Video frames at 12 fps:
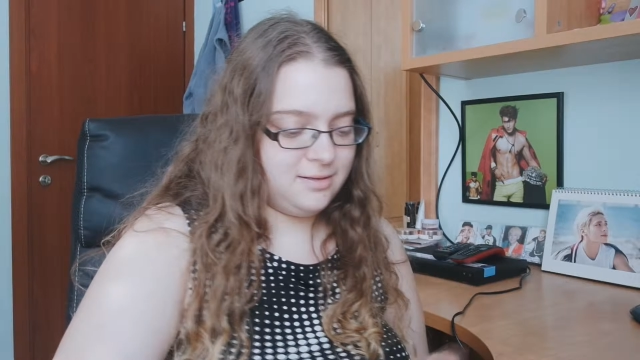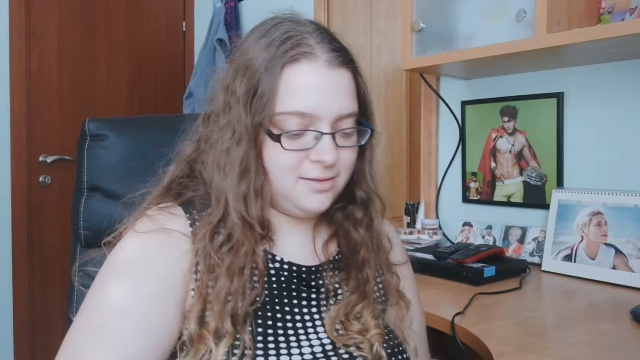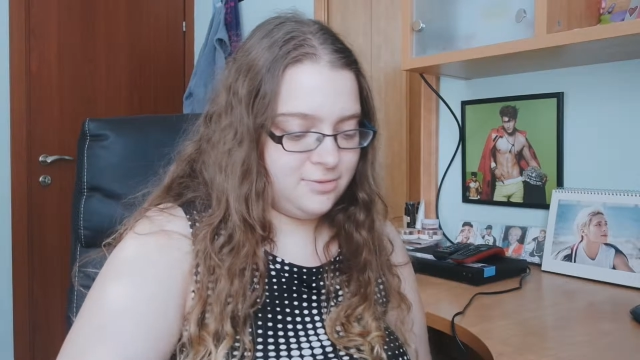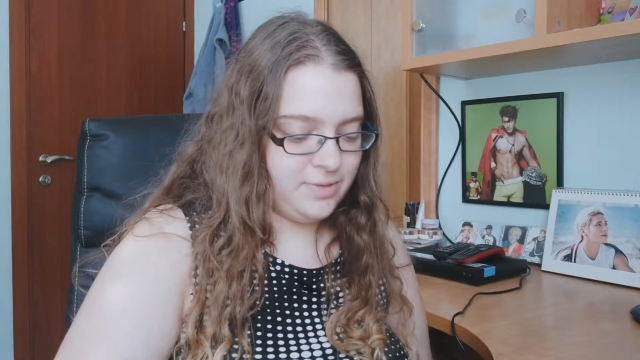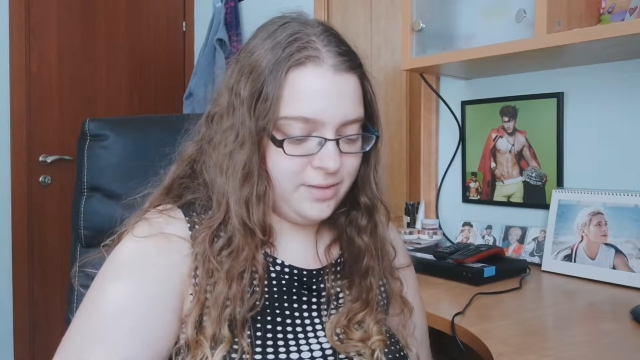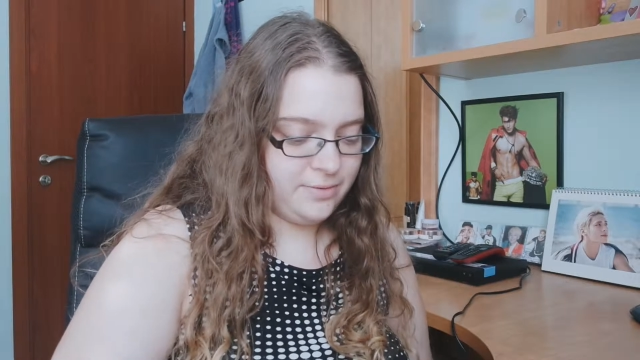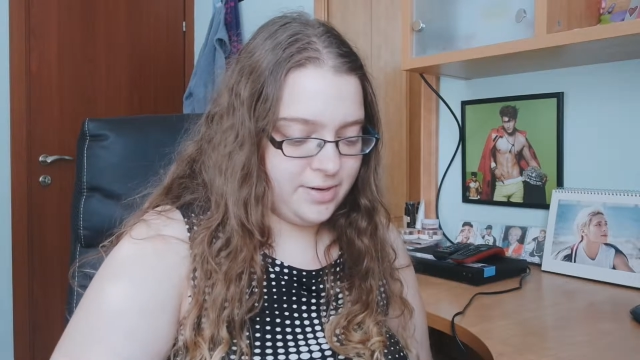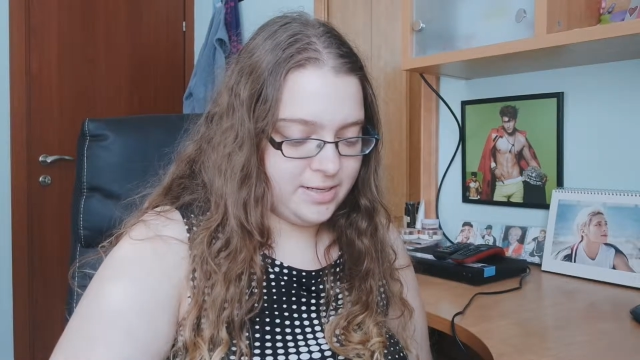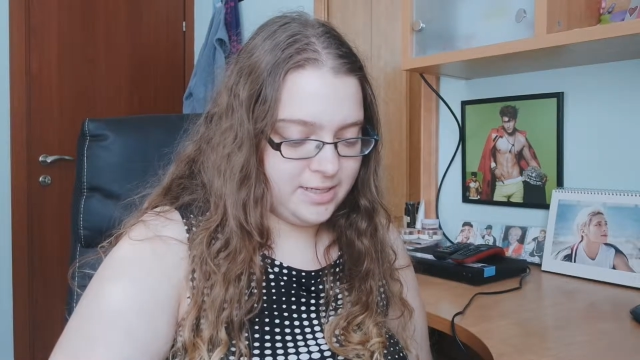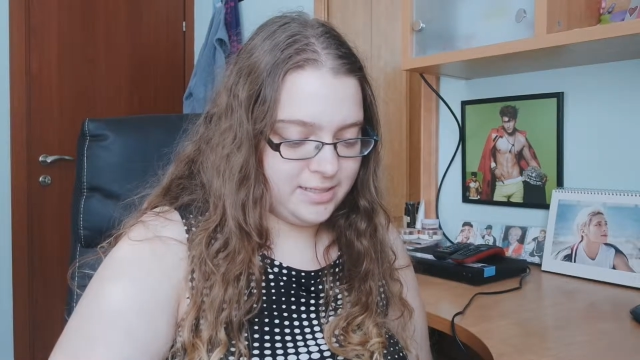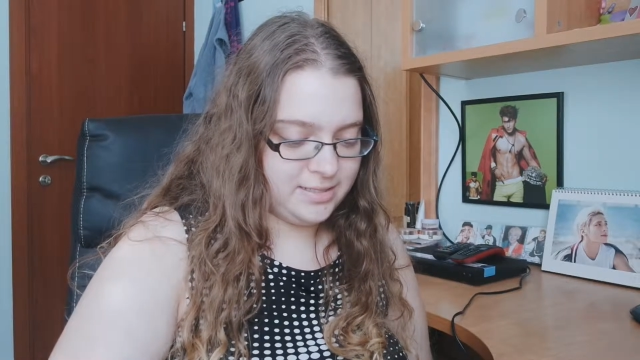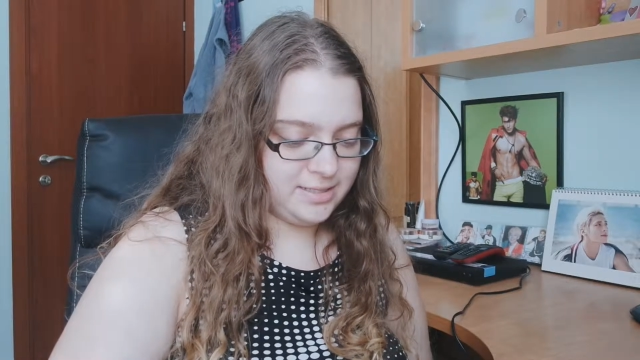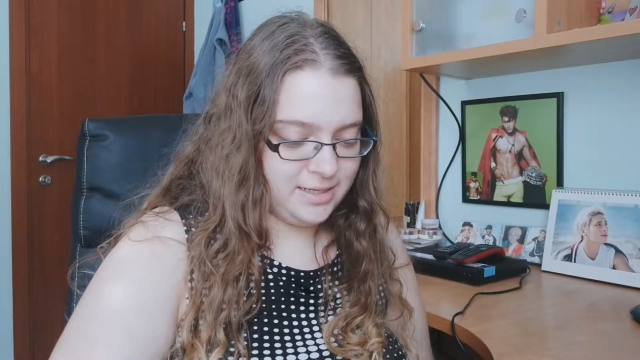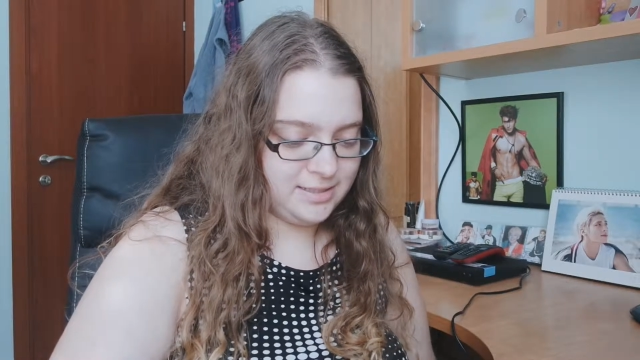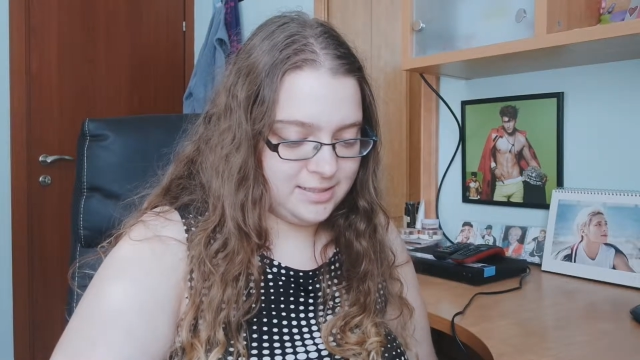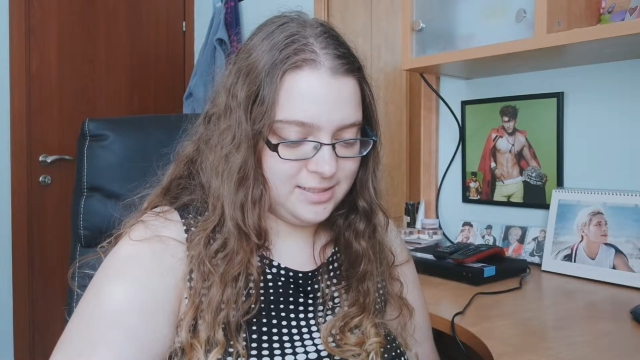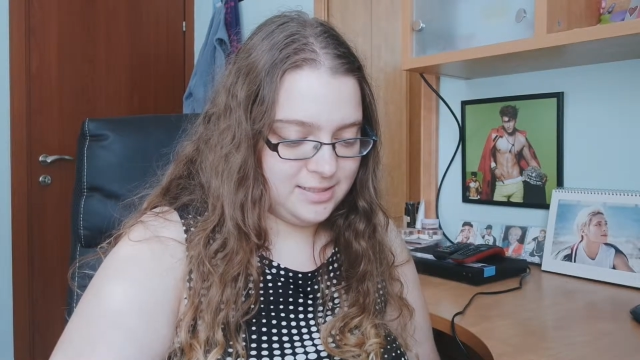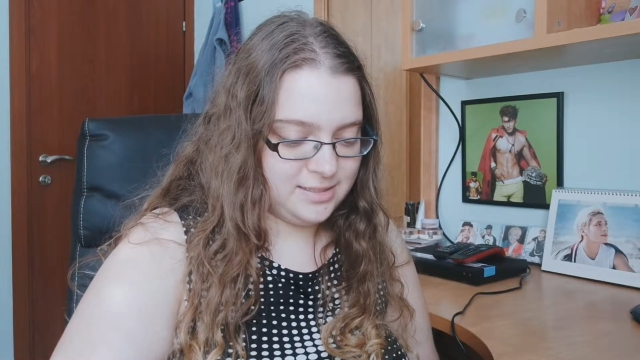it's really weird that it's like
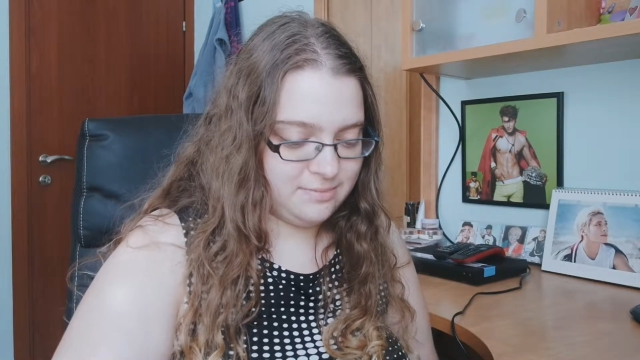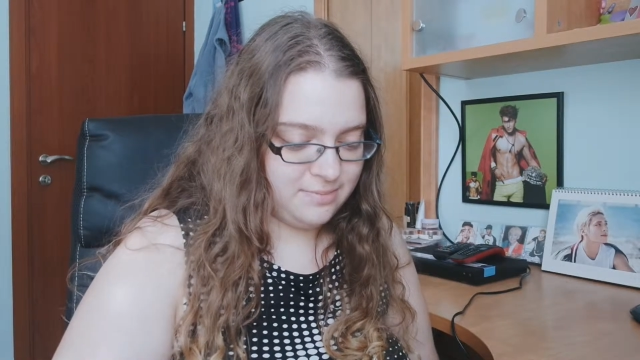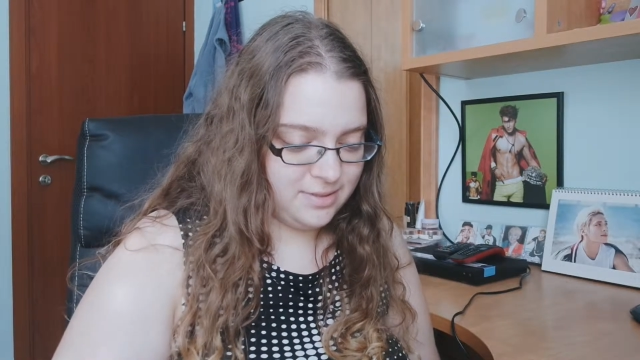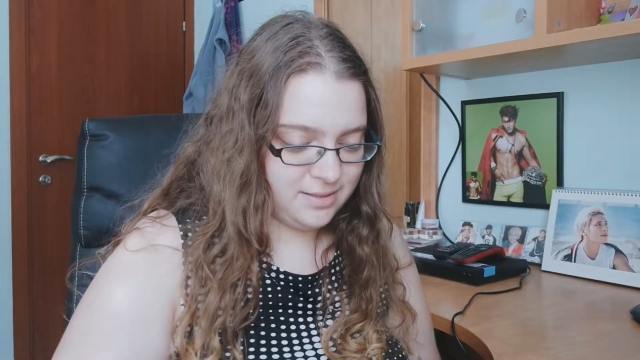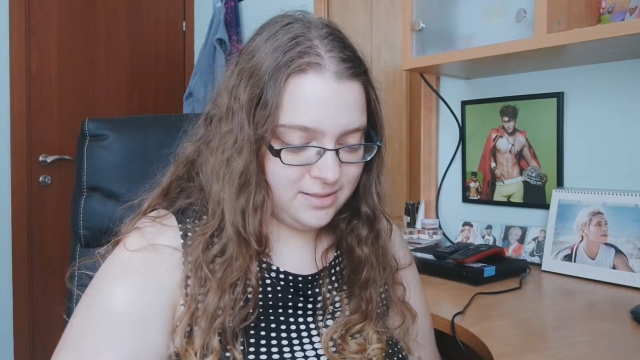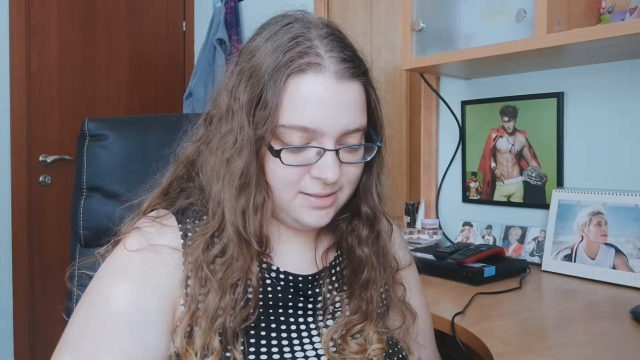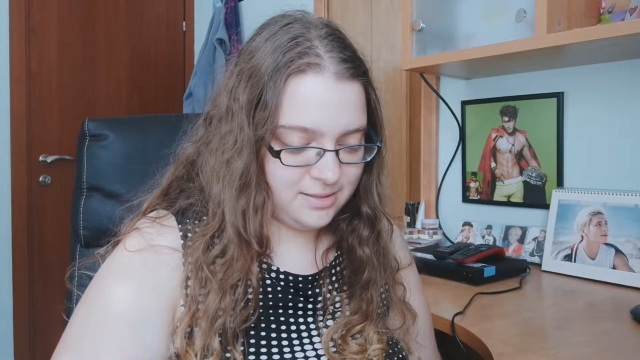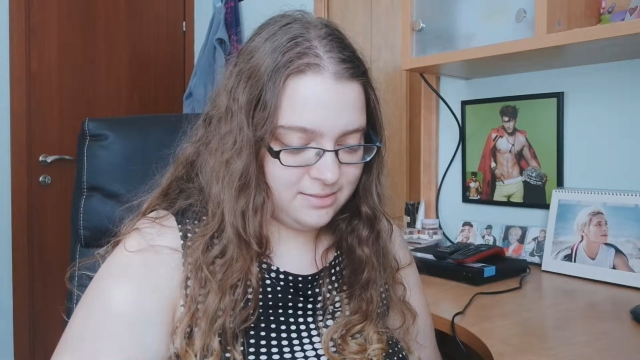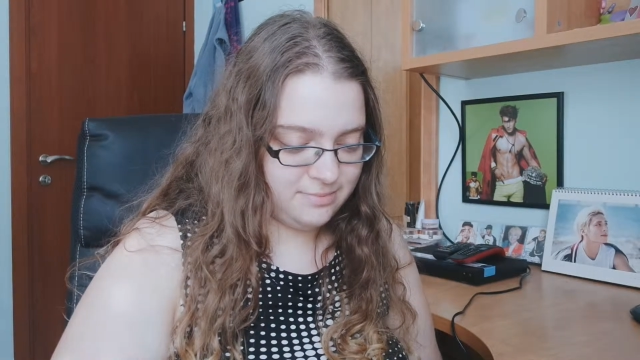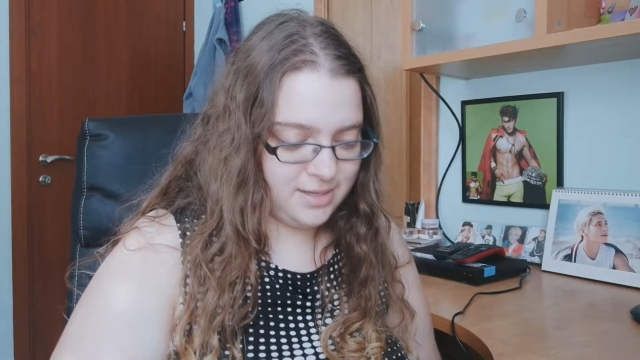this but